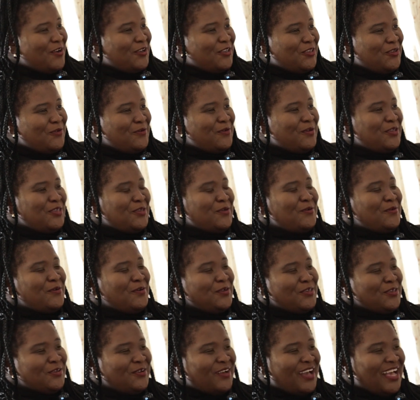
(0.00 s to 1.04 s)
know.
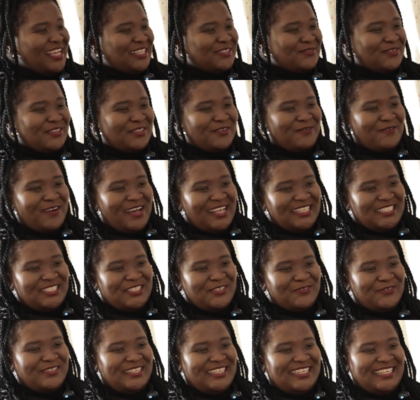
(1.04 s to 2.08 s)
You guys were the
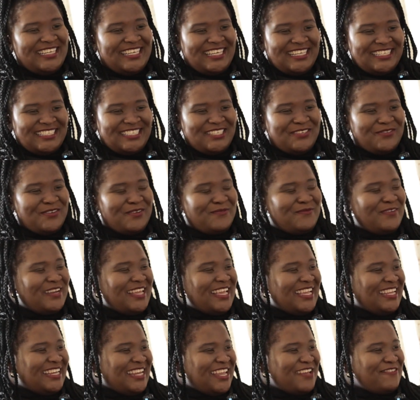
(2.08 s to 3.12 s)
ones. You were lit. You were
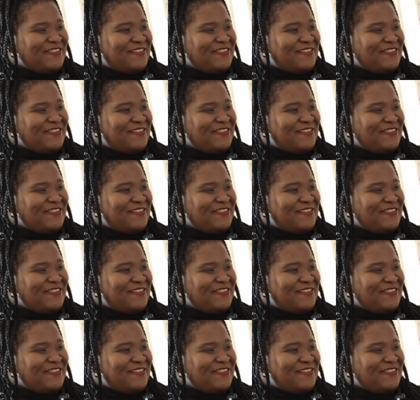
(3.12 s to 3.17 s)
playing